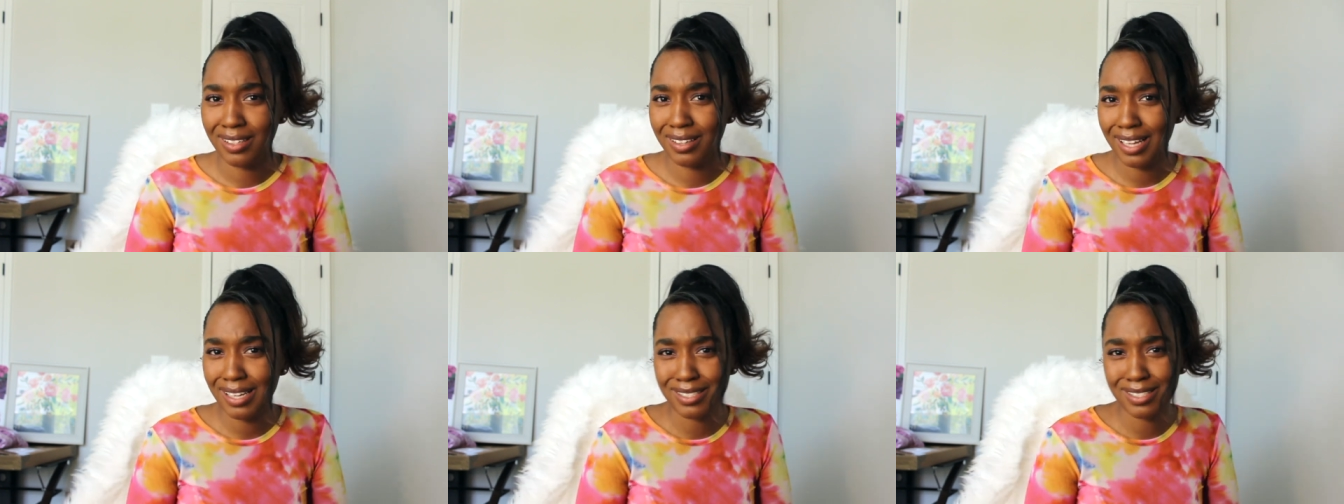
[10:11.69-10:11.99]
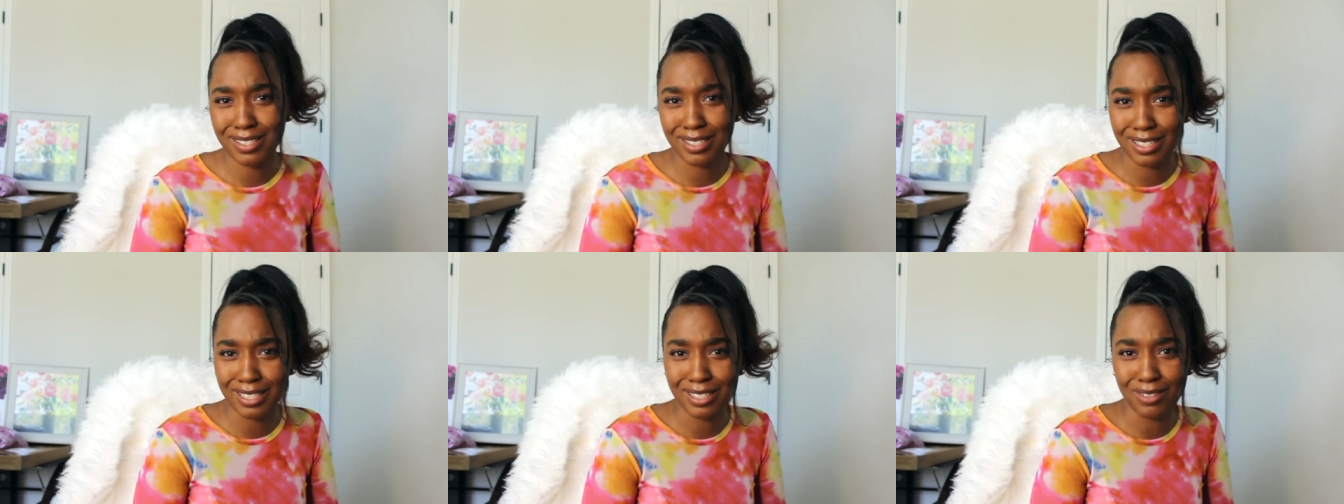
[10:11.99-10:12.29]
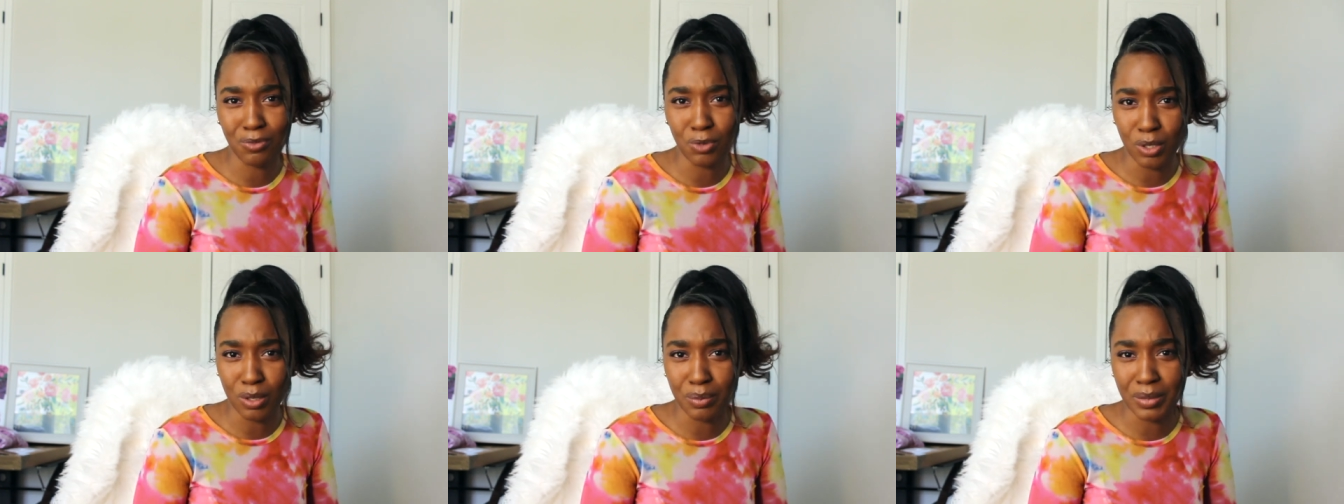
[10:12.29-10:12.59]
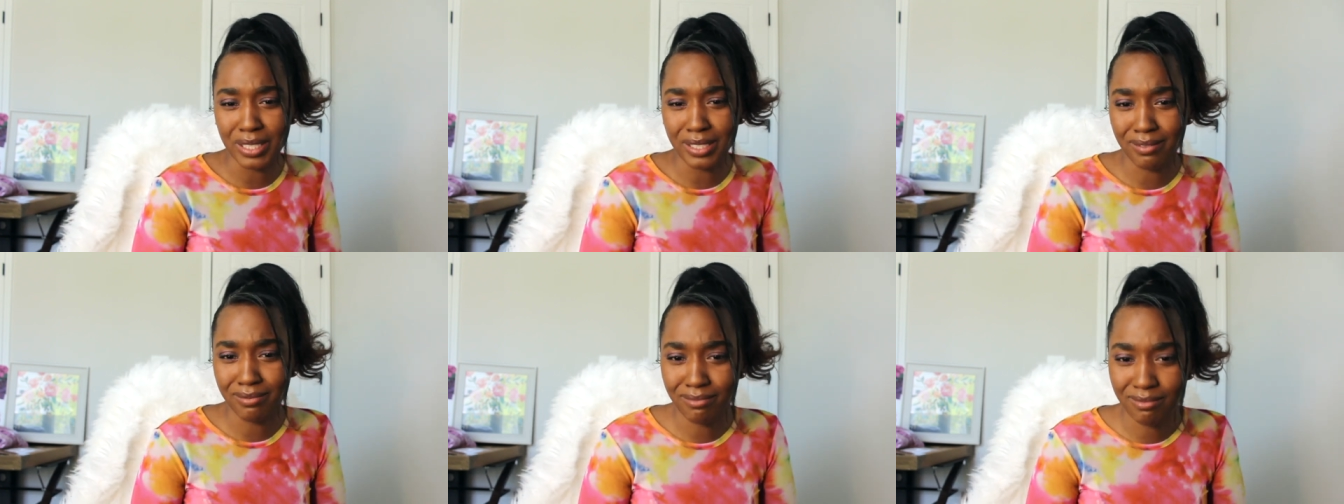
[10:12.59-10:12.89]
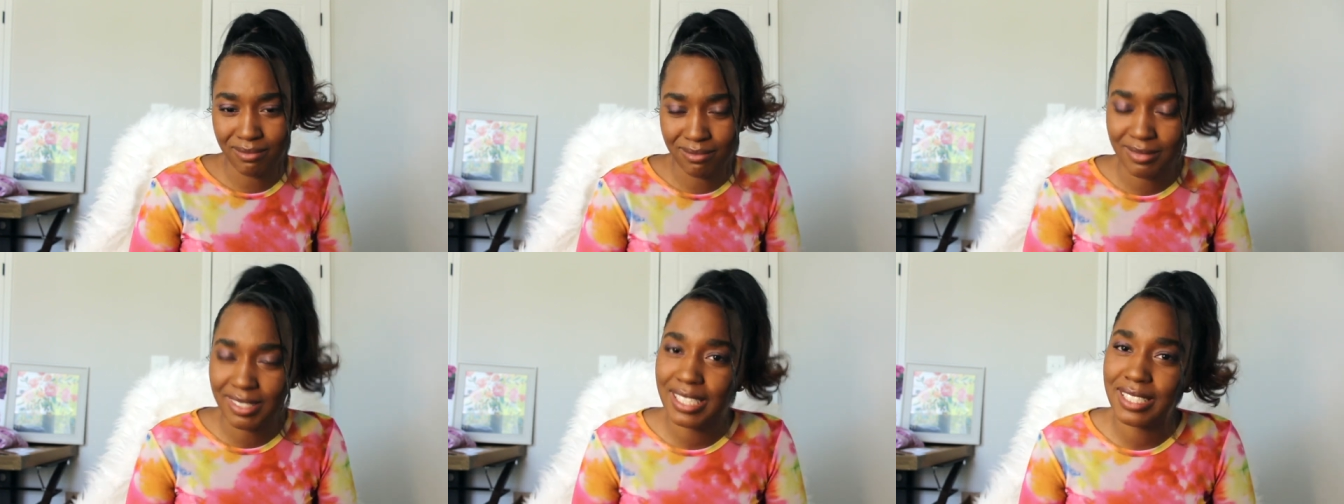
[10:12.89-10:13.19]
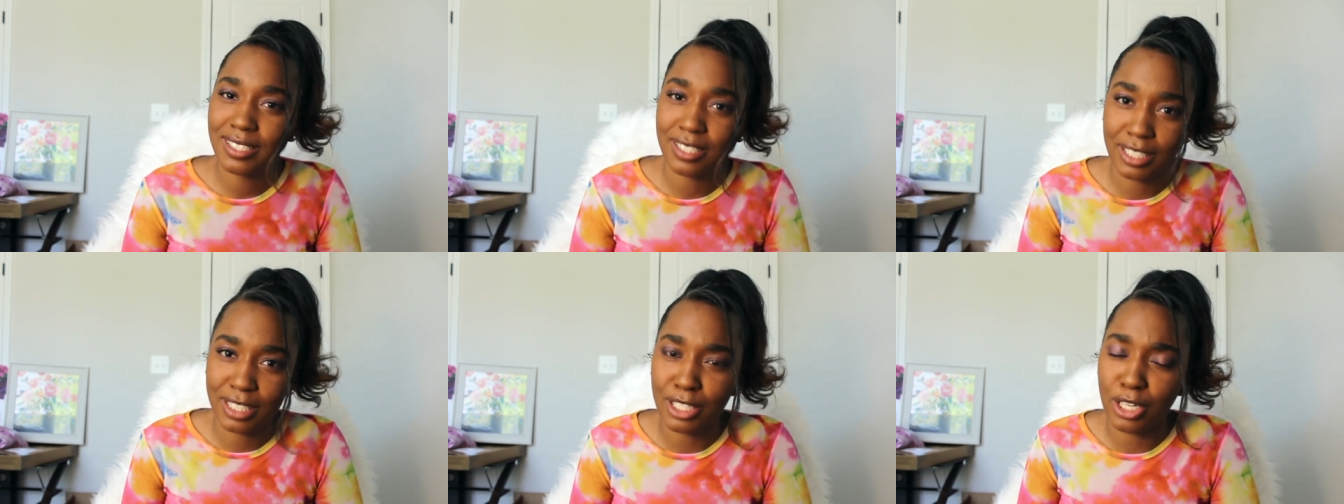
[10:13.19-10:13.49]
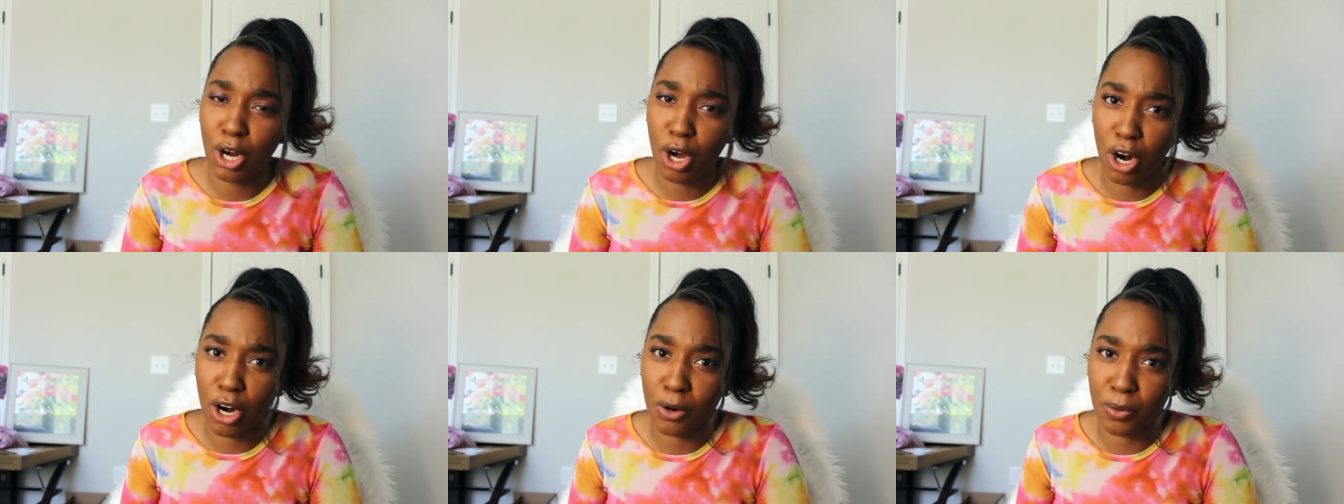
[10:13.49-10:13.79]
That's a good woman. That's a
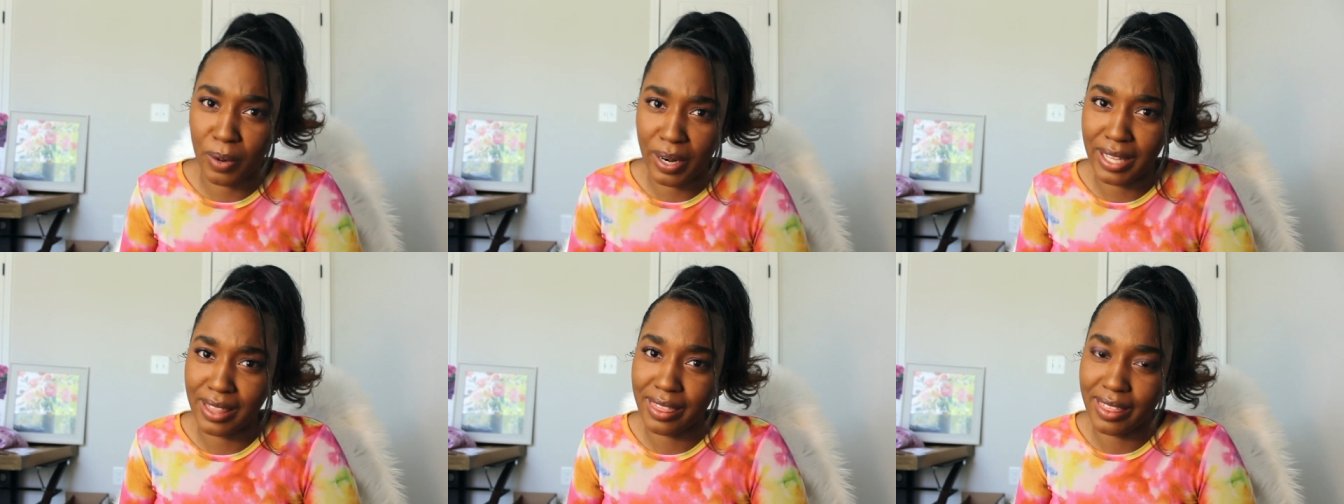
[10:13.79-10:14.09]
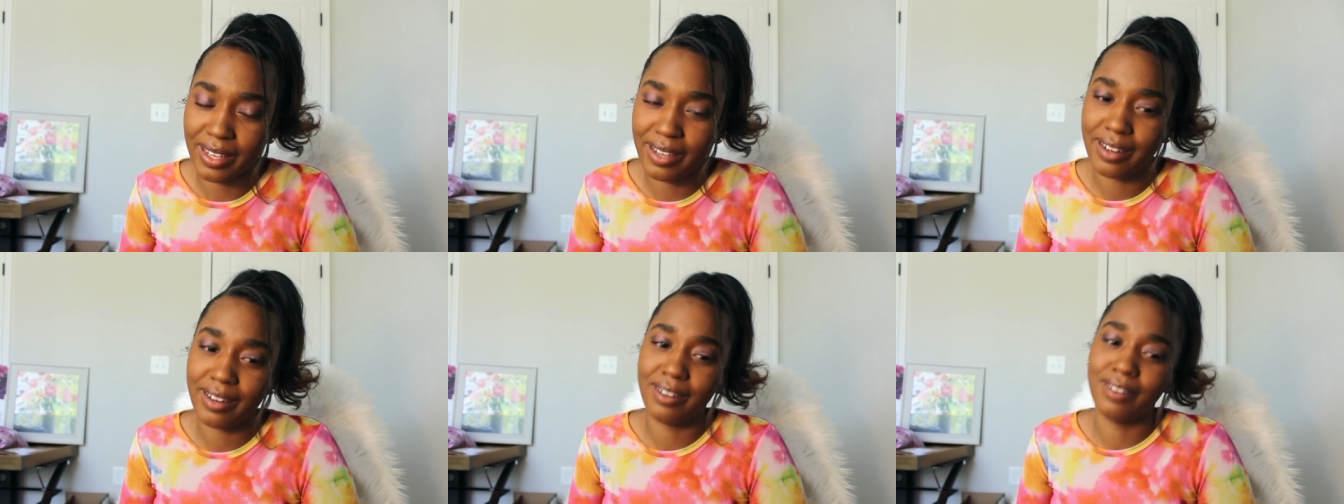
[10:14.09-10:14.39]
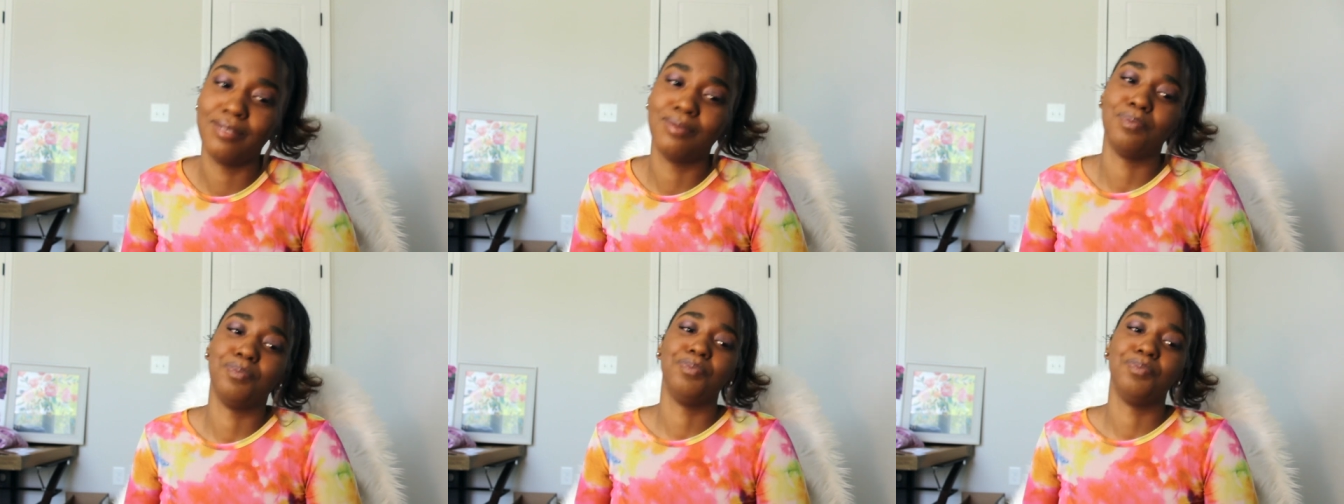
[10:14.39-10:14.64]
good heart right there.